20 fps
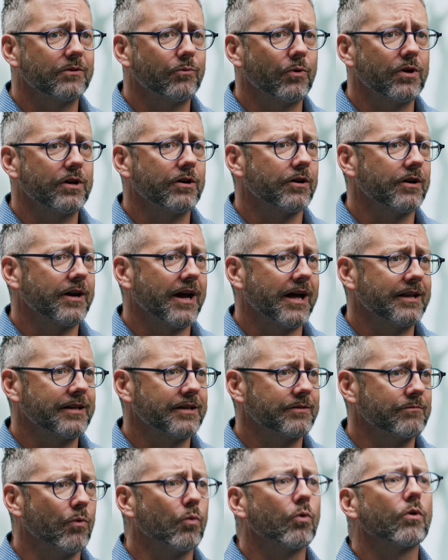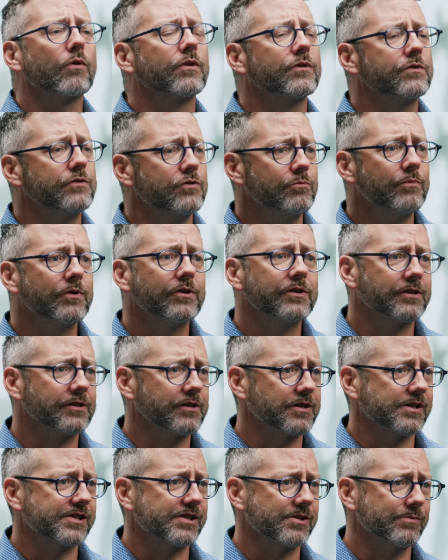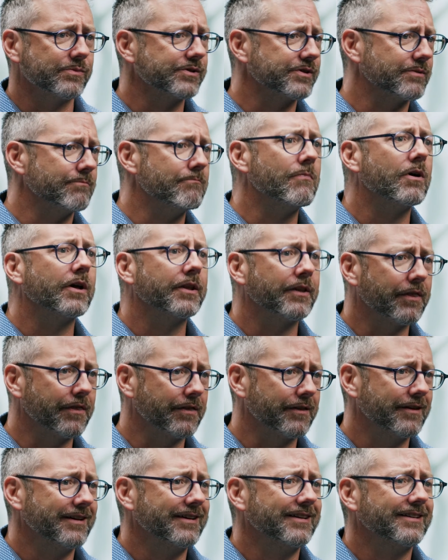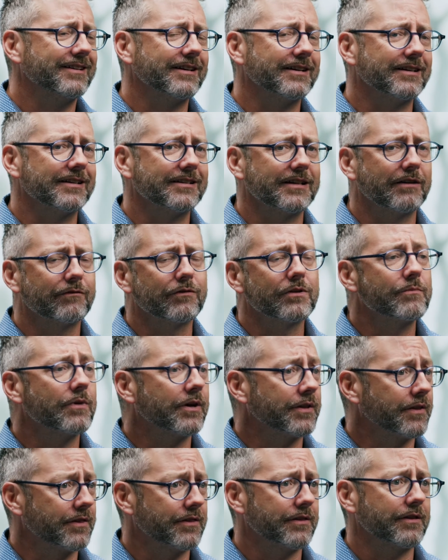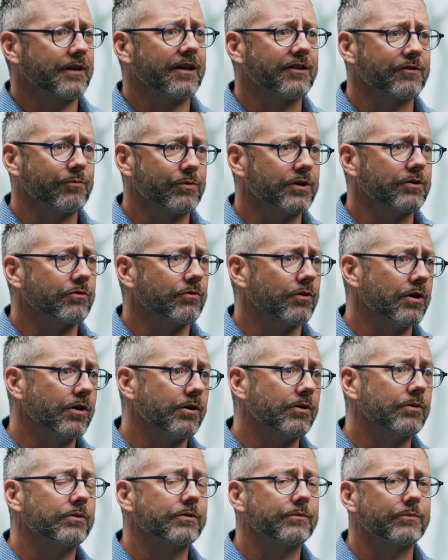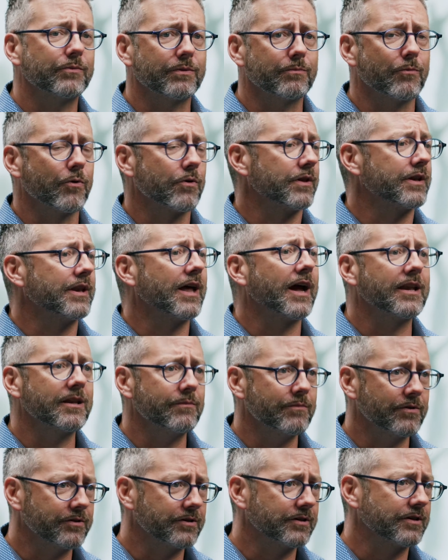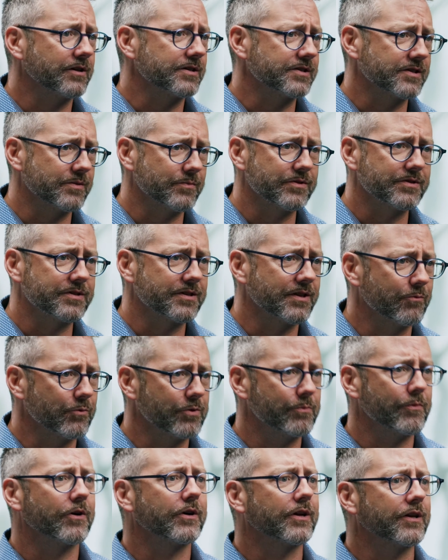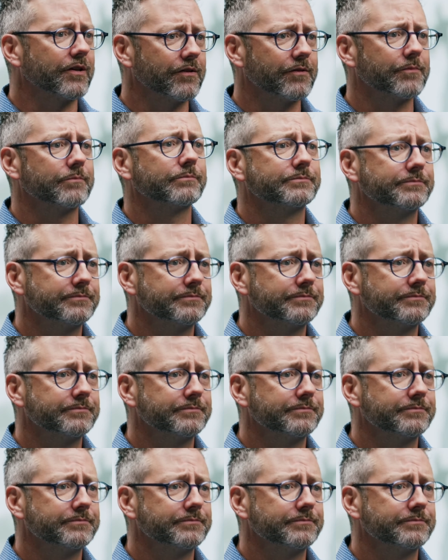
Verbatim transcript: we are adding more than 2 million customers a month every month as we grow, with more than 90 million customers in 3 markets.